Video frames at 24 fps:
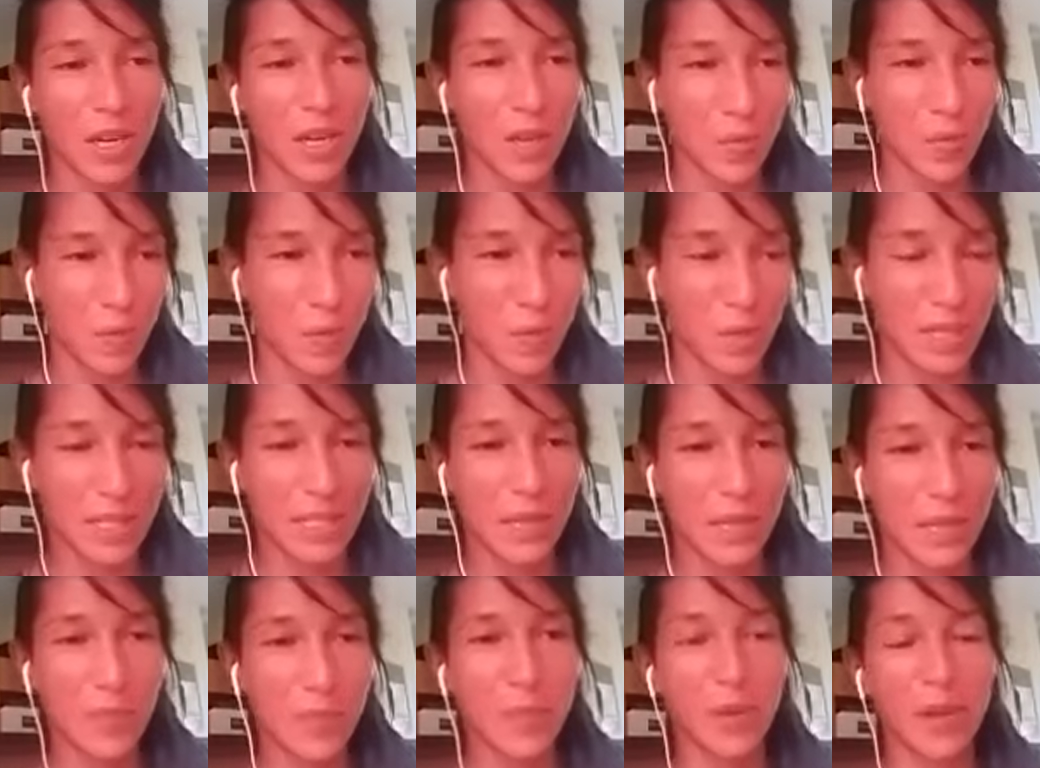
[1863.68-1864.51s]
with a
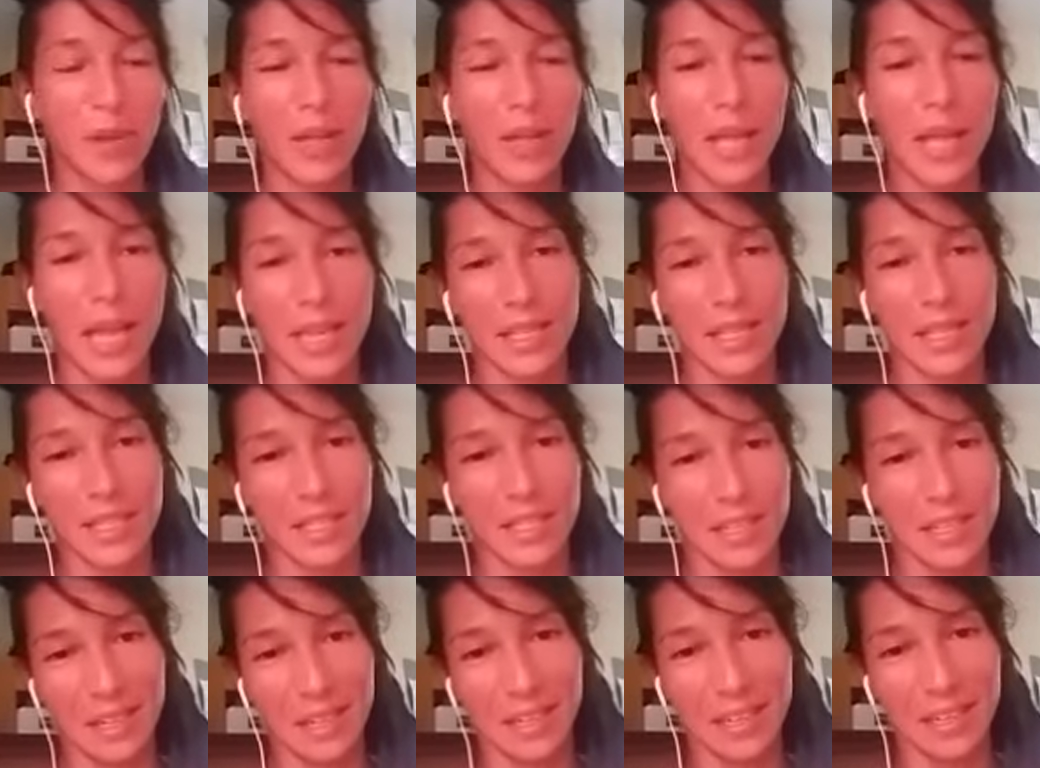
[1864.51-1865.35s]
simple
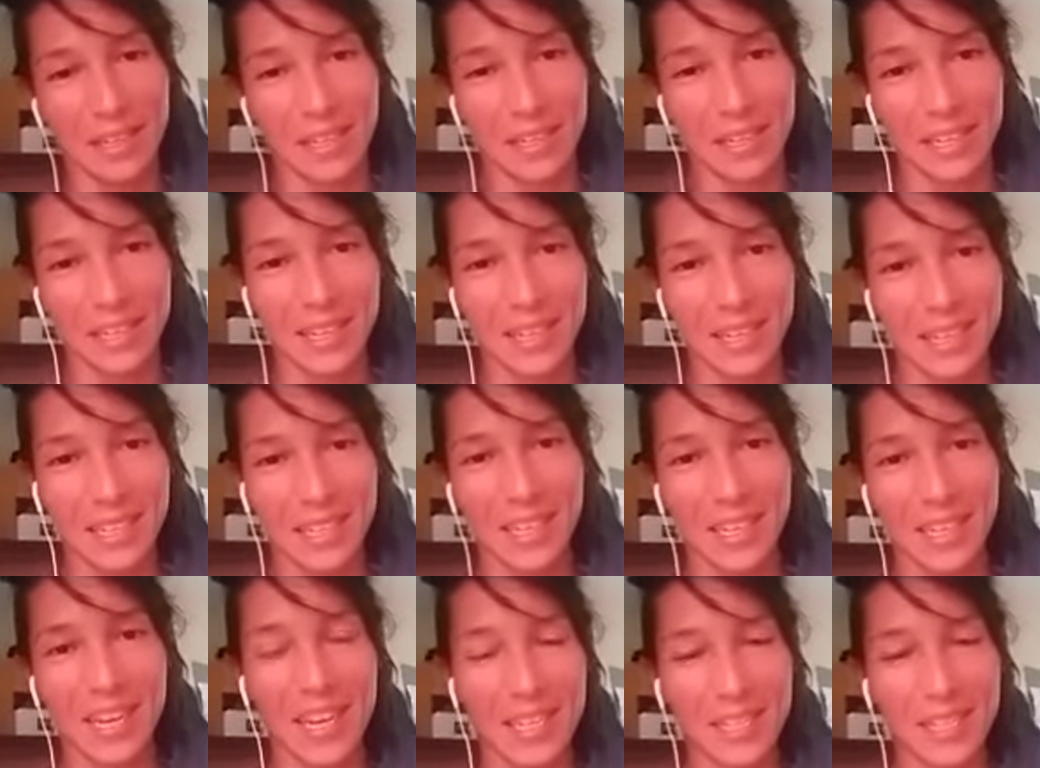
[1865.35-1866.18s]
headstand
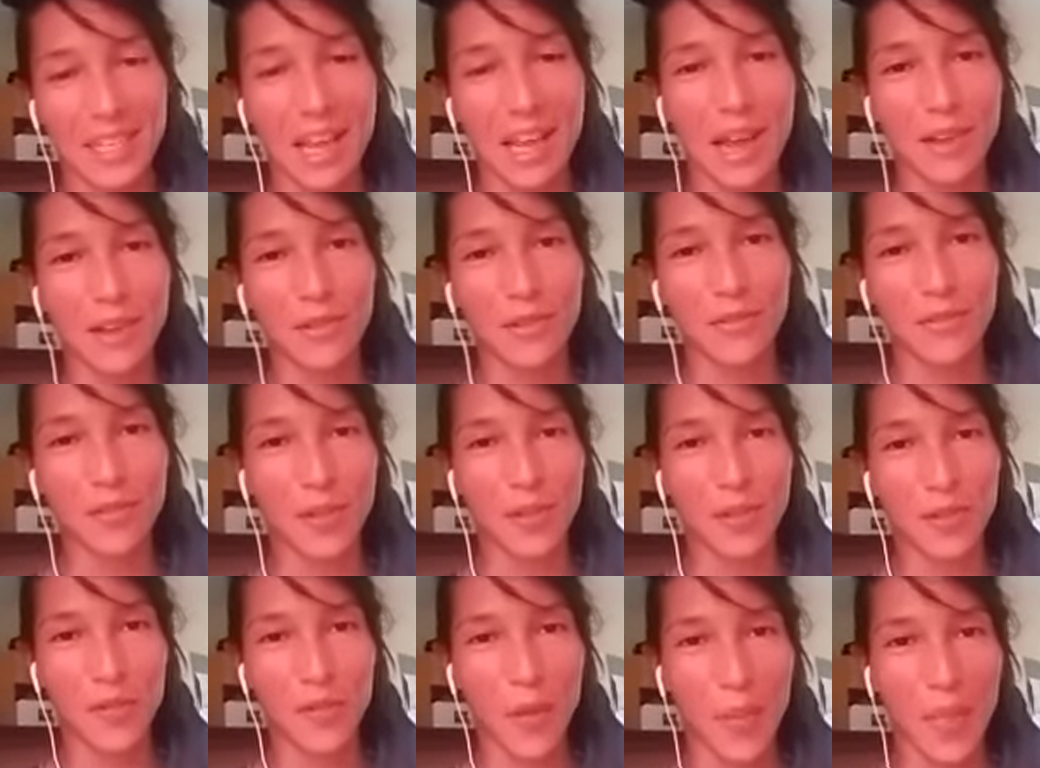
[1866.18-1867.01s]
and see how you
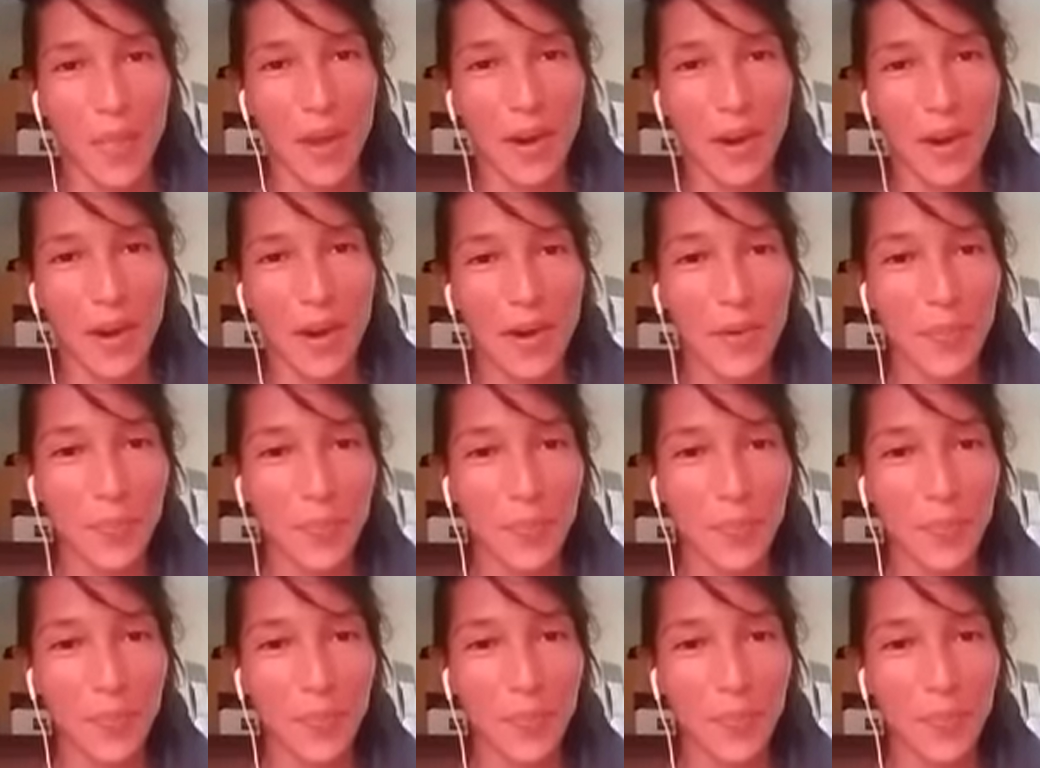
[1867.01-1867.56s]
feel from there.